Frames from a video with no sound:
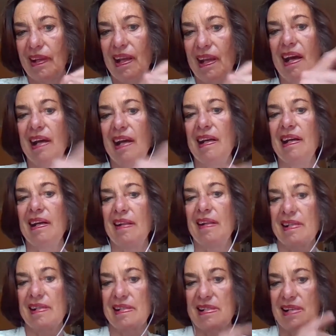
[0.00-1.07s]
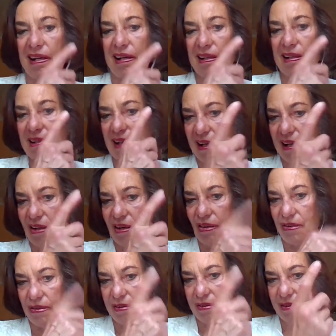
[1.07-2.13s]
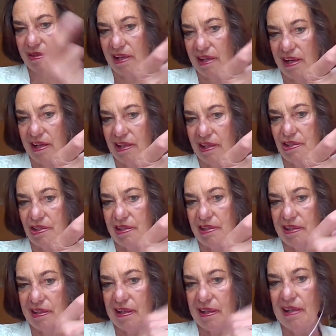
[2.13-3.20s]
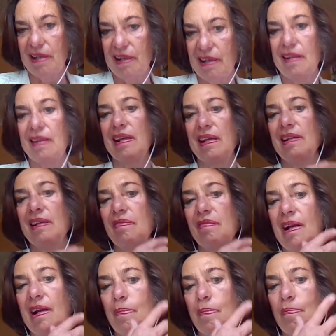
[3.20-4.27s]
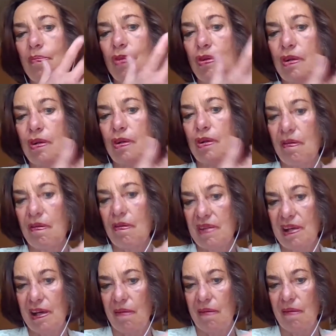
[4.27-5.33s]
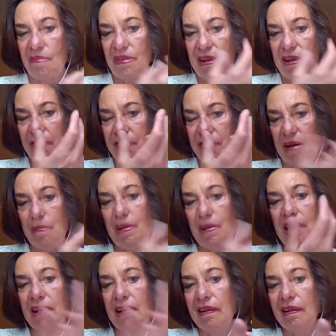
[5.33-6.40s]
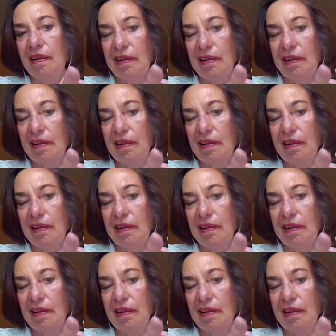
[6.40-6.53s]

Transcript: And in their second age or third age, they develop more of their feminine